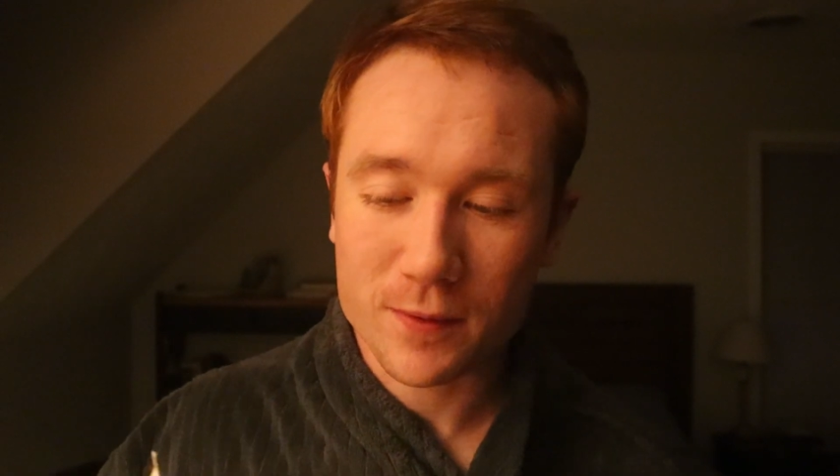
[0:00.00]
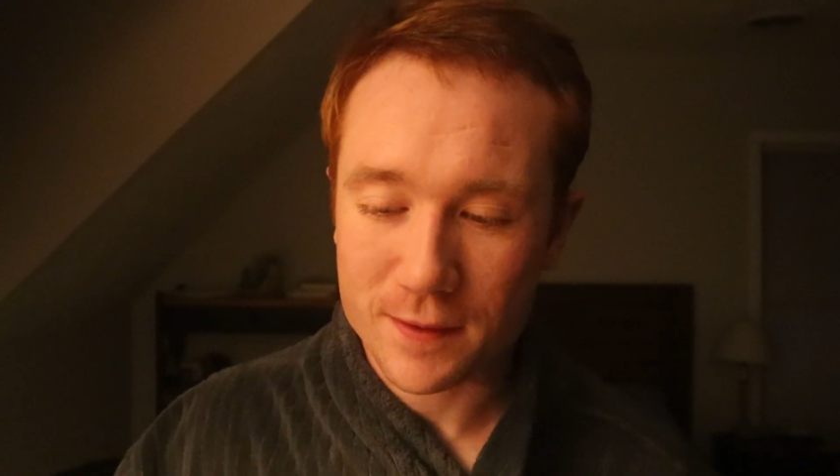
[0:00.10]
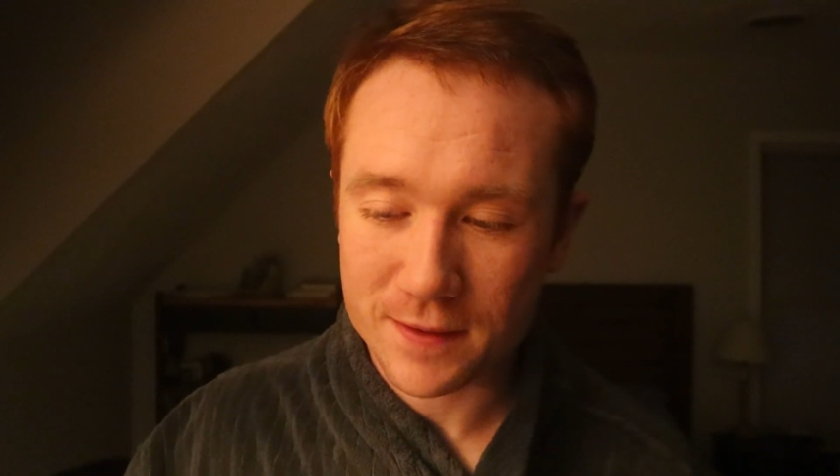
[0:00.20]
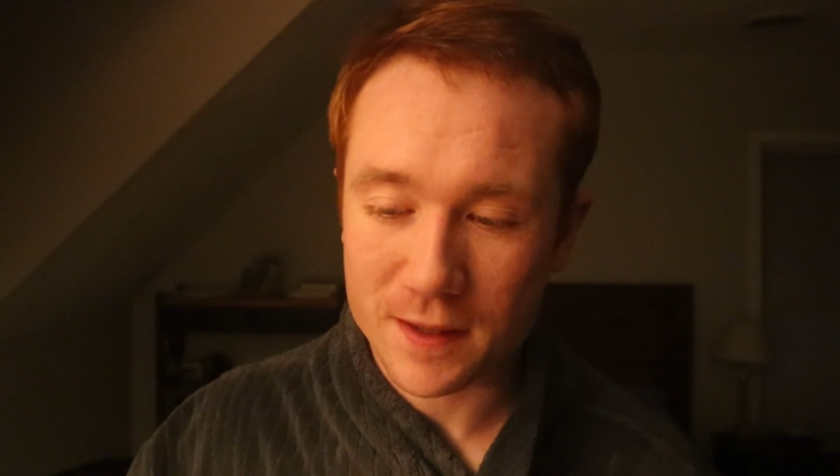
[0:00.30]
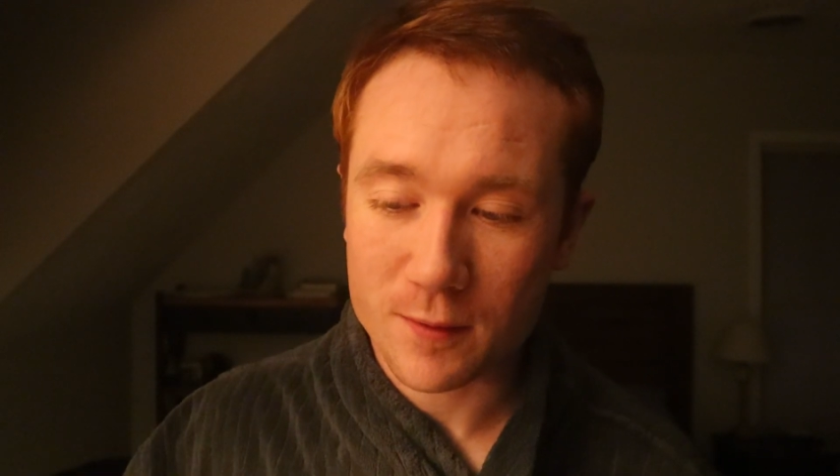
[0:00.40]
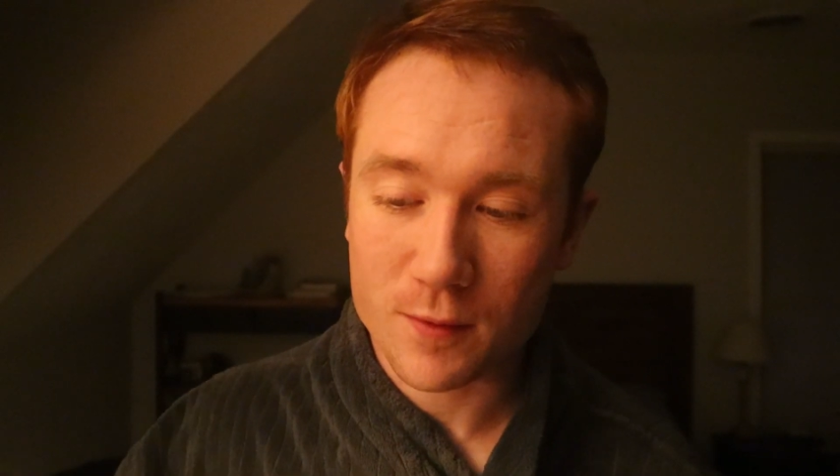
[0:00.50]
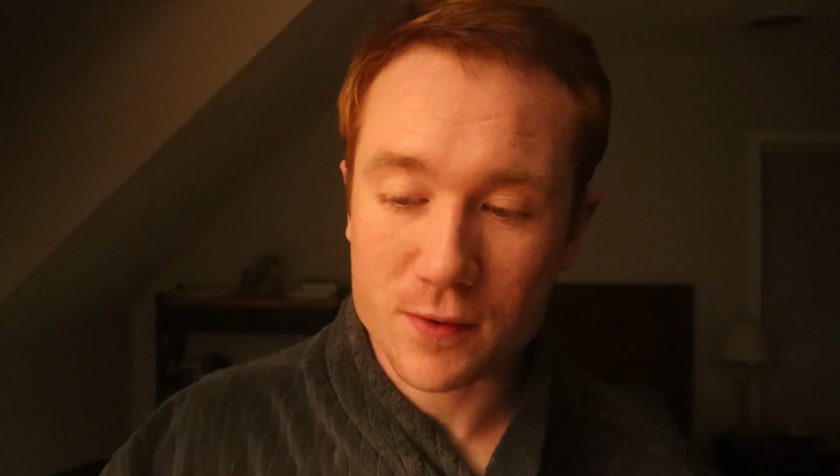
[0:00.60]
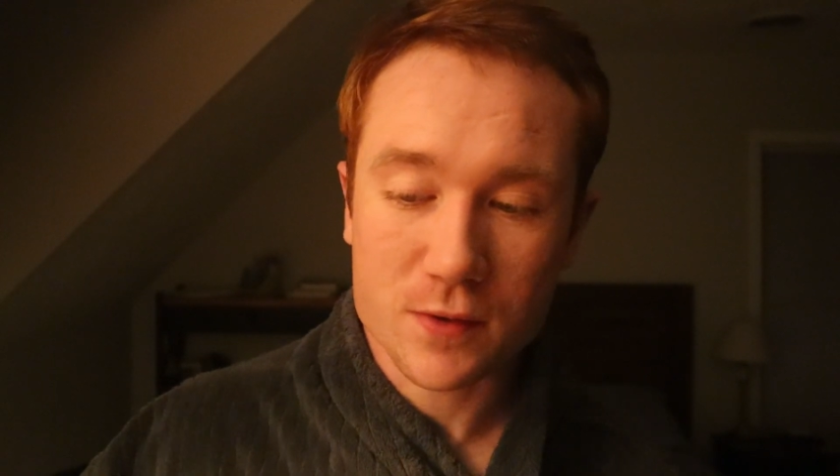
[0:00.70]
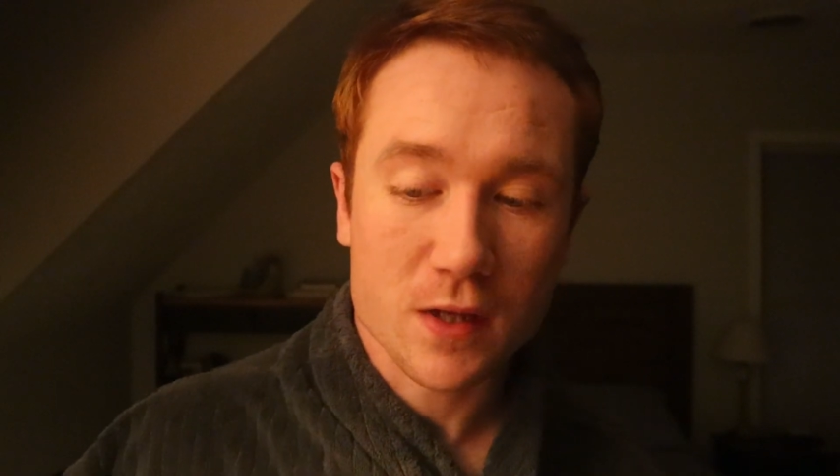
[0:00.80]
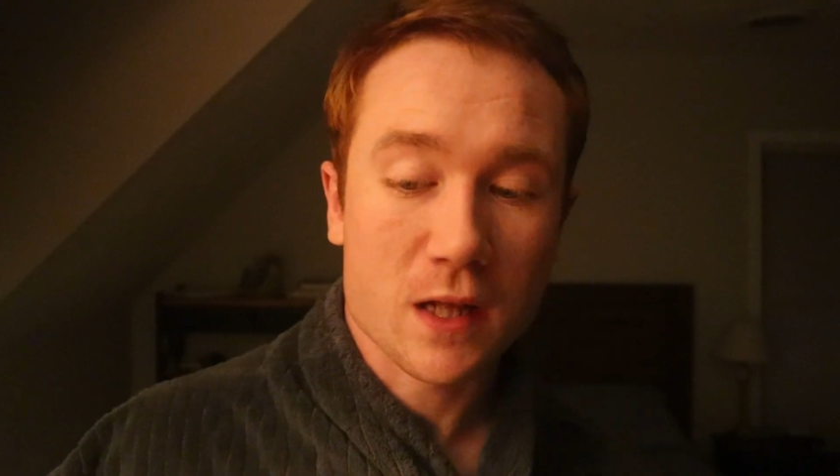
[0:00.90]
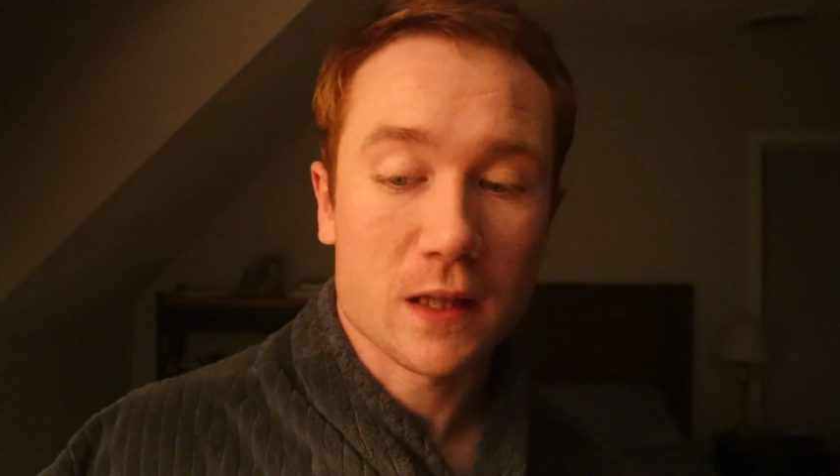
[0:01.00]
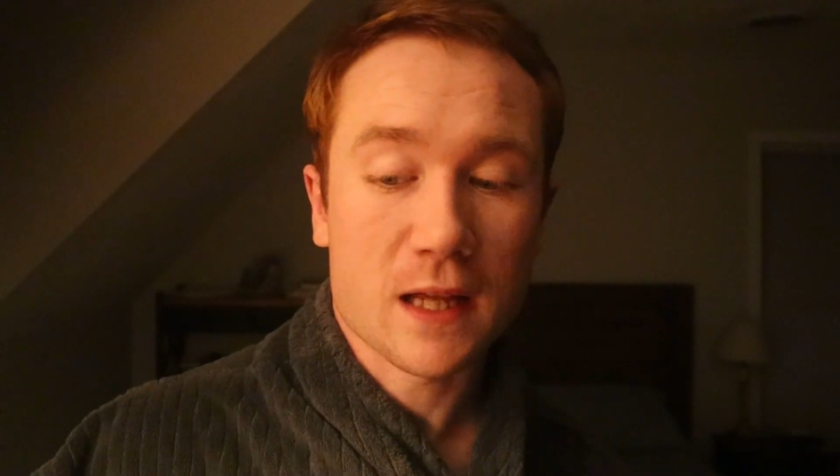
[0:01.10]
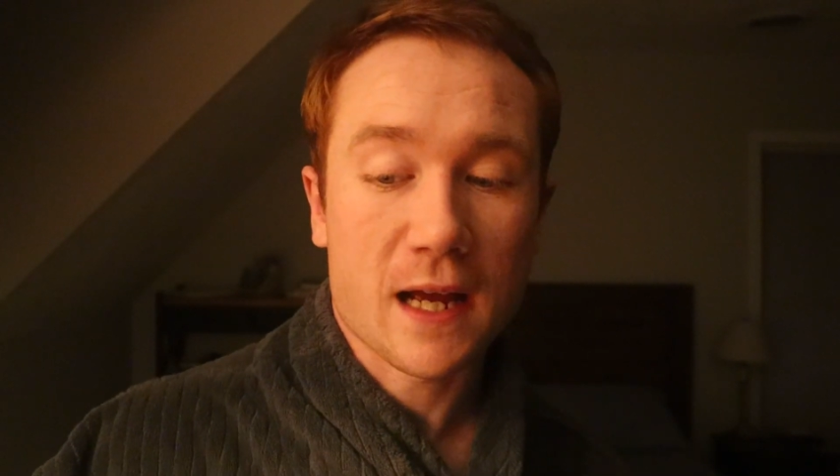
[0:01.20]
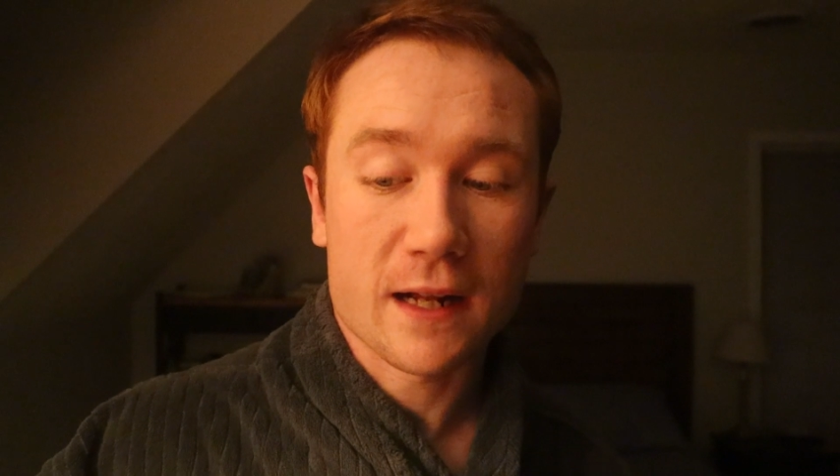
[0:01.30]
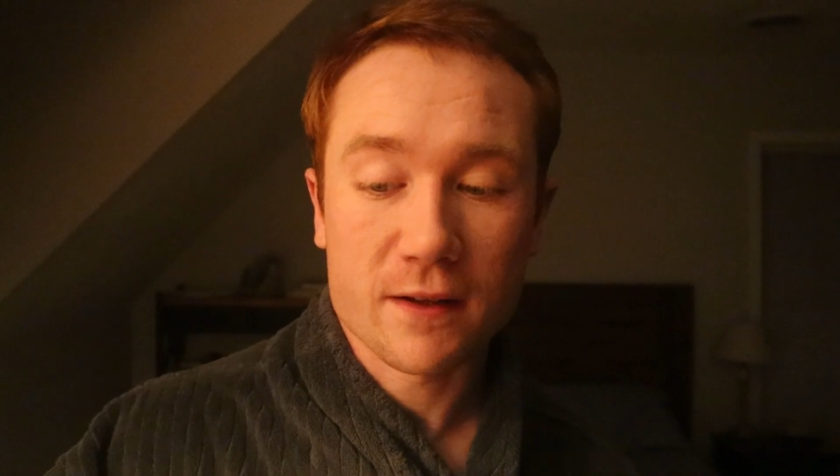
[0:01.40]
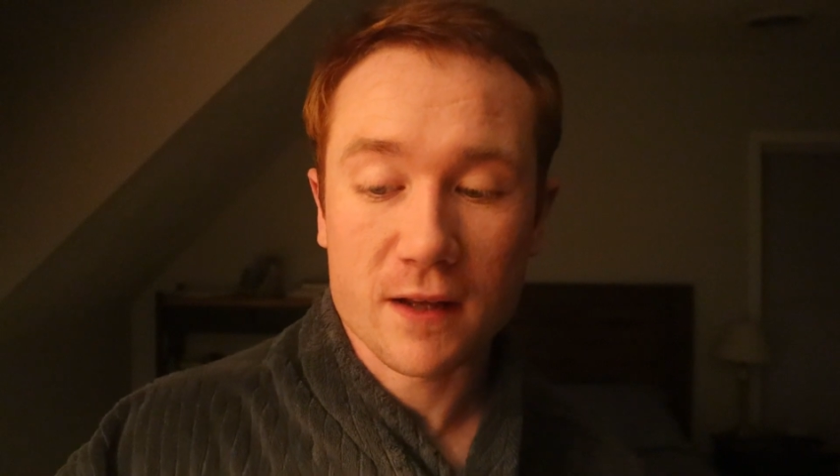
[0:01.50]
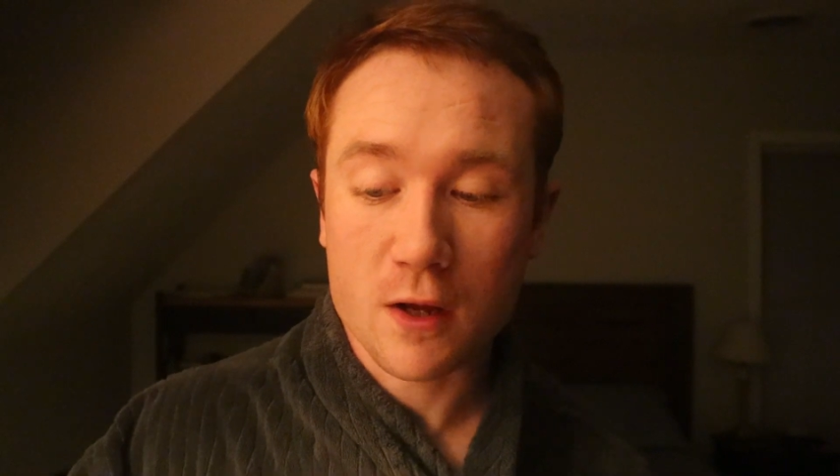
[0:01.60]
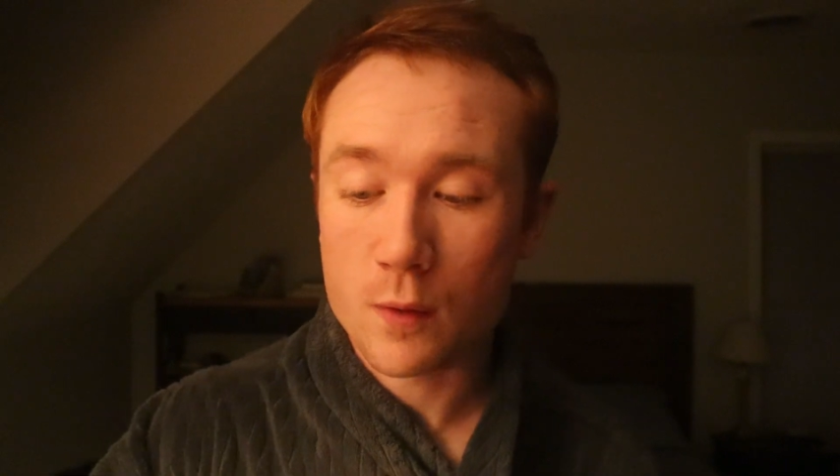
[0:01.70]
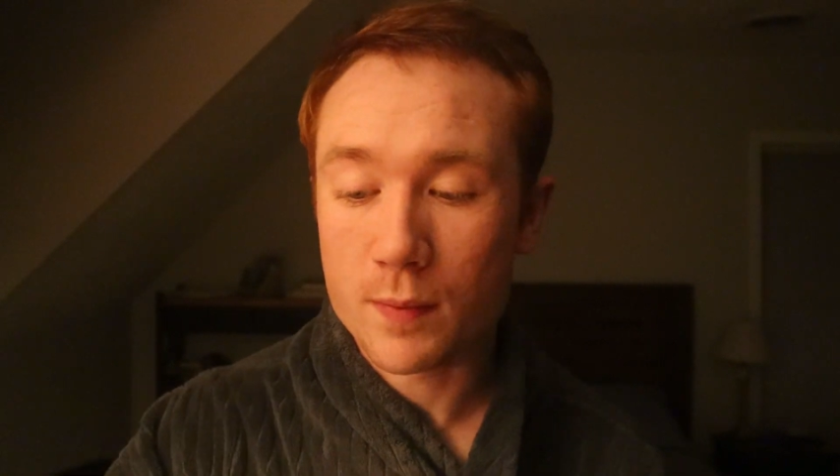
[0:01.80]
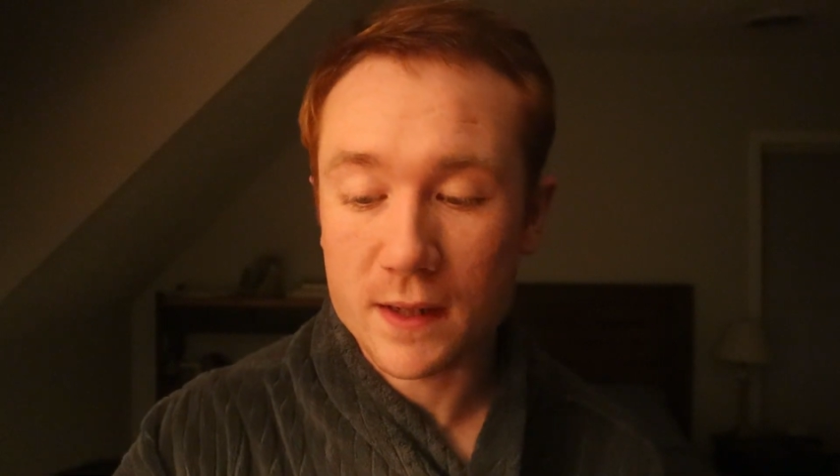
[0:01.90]
because there was a lot of
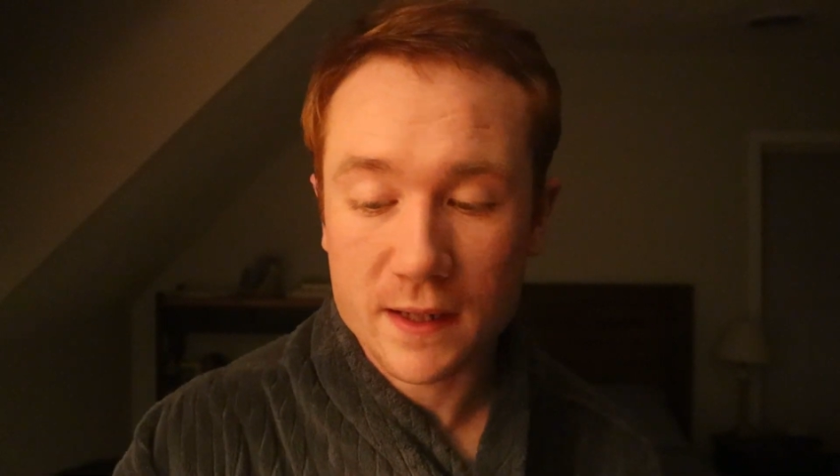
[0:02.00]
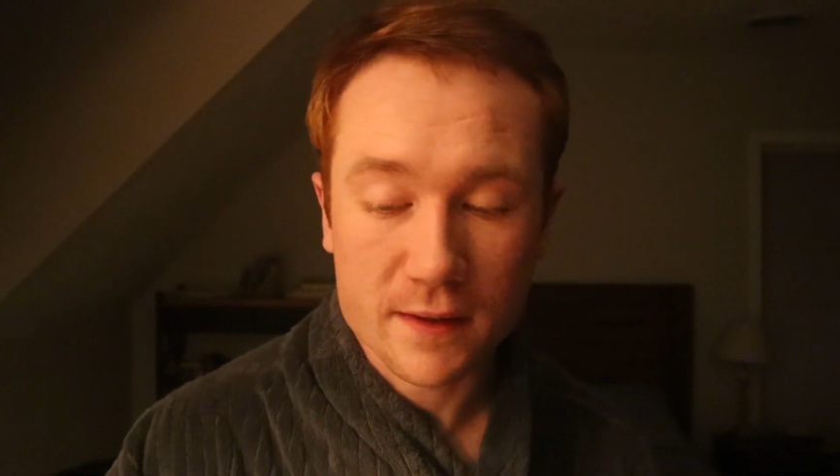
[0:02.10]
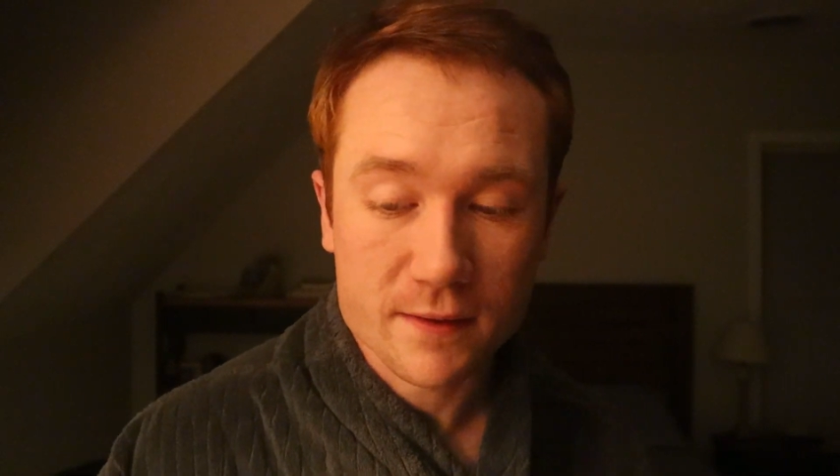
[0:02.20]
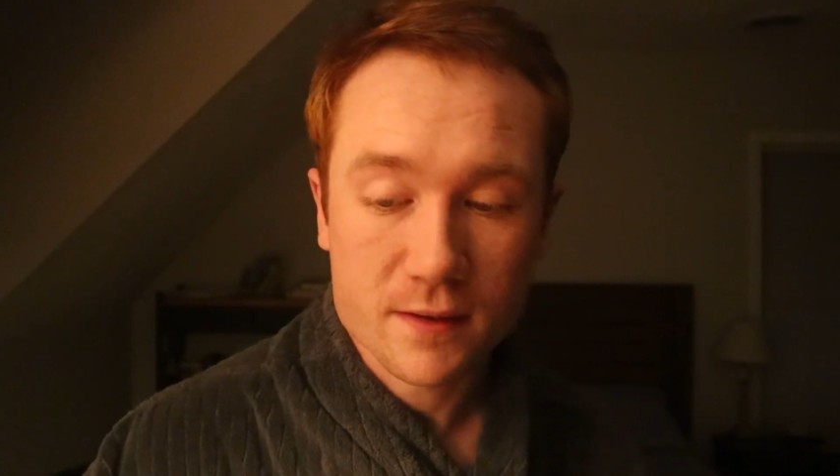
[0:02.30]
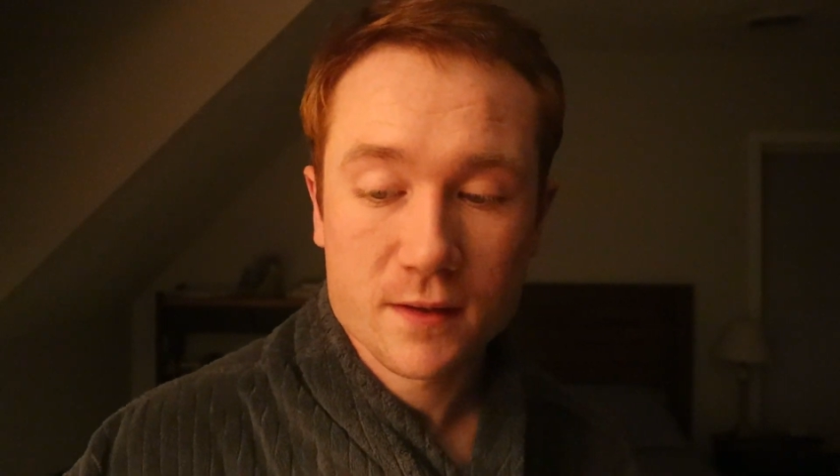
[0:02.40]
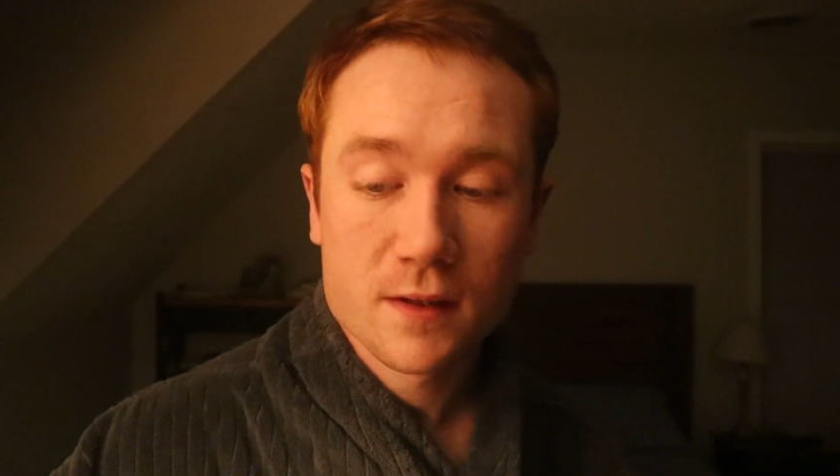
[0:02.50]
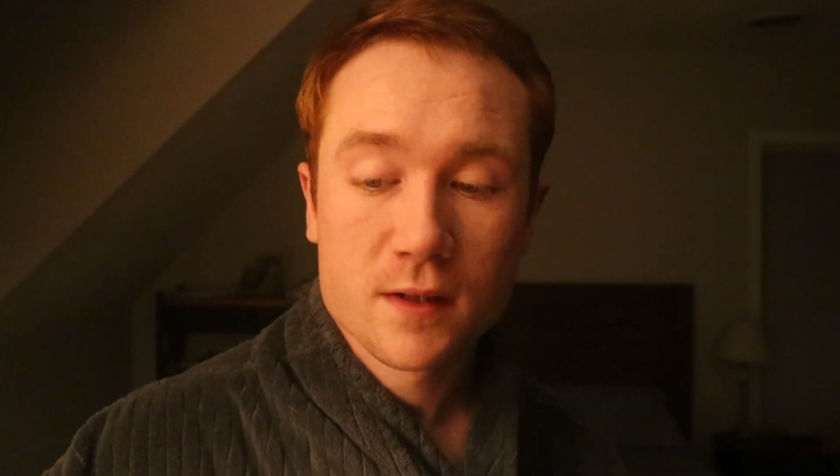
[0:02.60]
openings